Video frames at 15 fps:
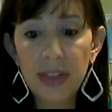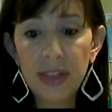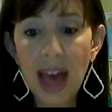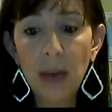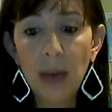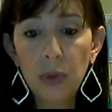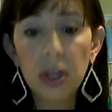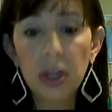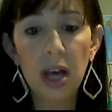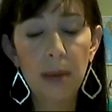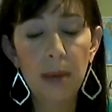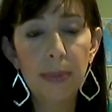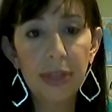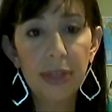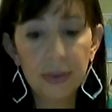that will
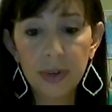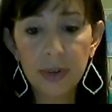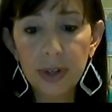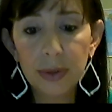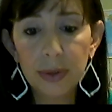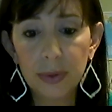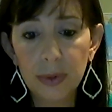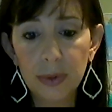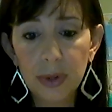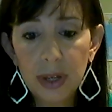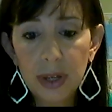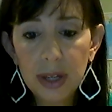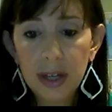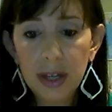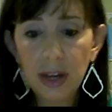come through.
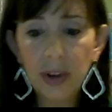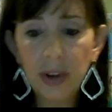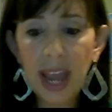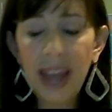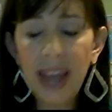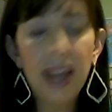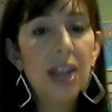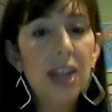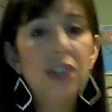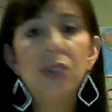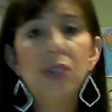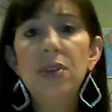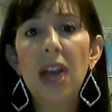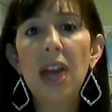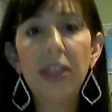Okay?
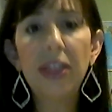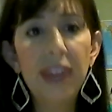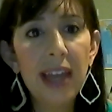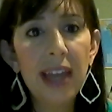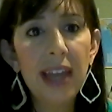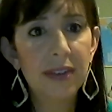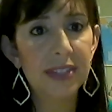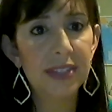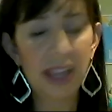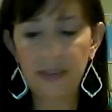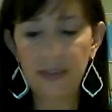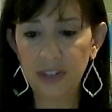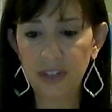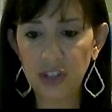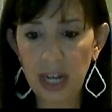Do nothing out of
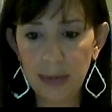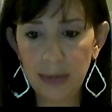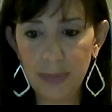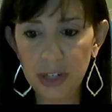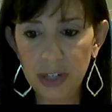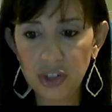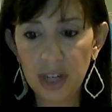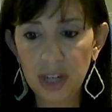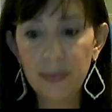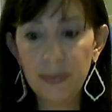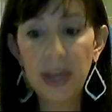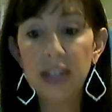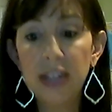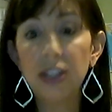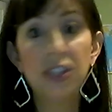selfish ambition,
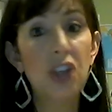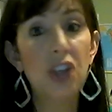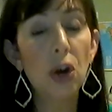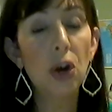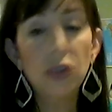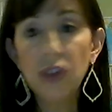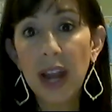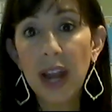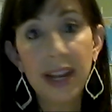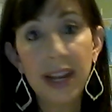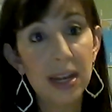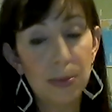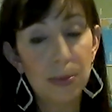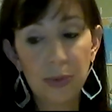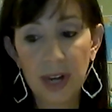but don't try to
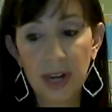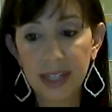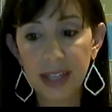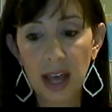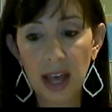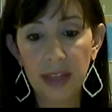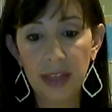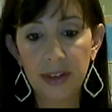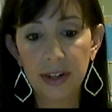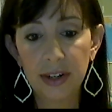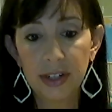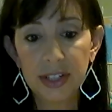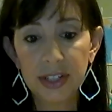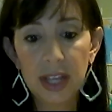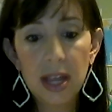impress
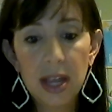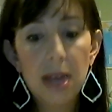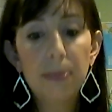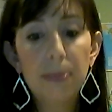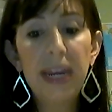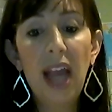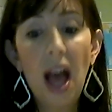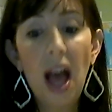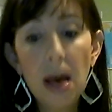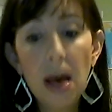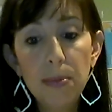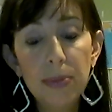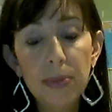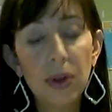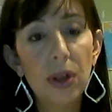others. Be
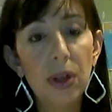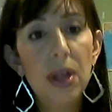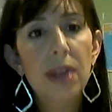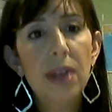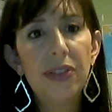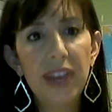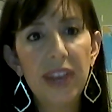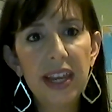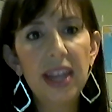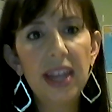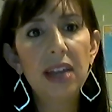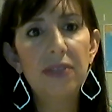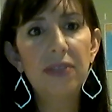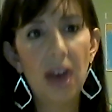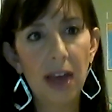humble, thinking
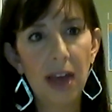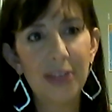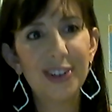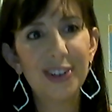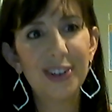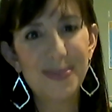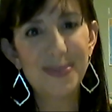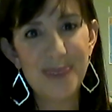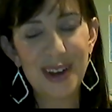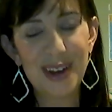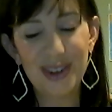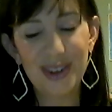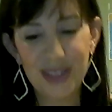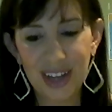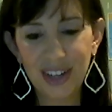of others
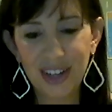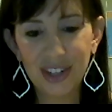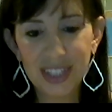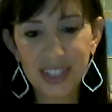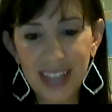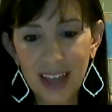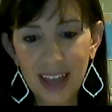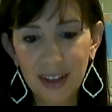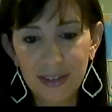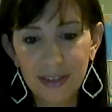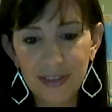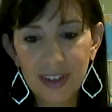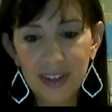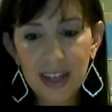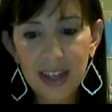better than yourself.
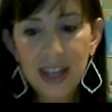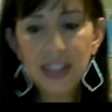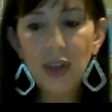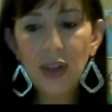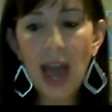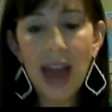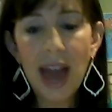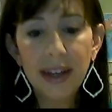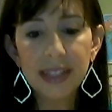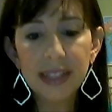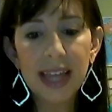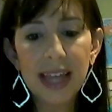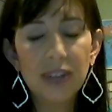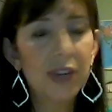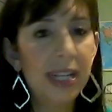So how does
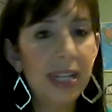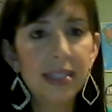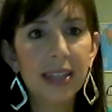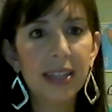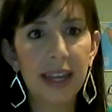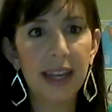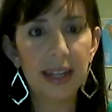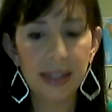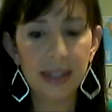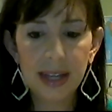that translate